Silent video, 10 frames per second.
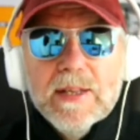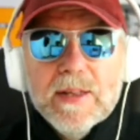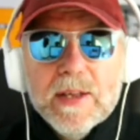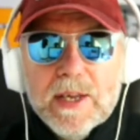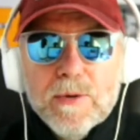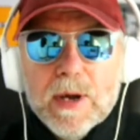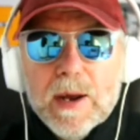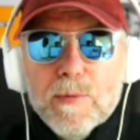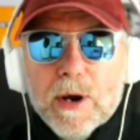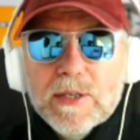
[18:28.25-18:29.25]
that the
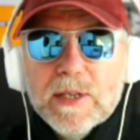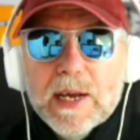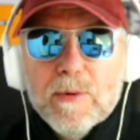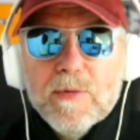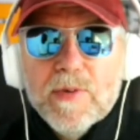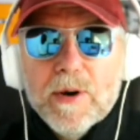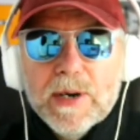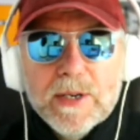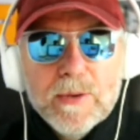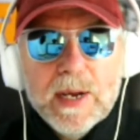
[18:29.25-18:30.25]
uk press that they were
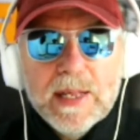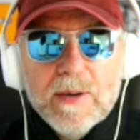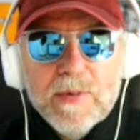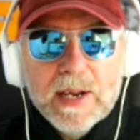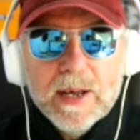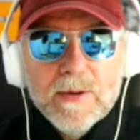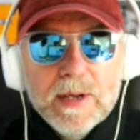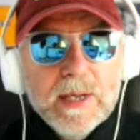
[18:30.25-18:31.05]
referring to in that video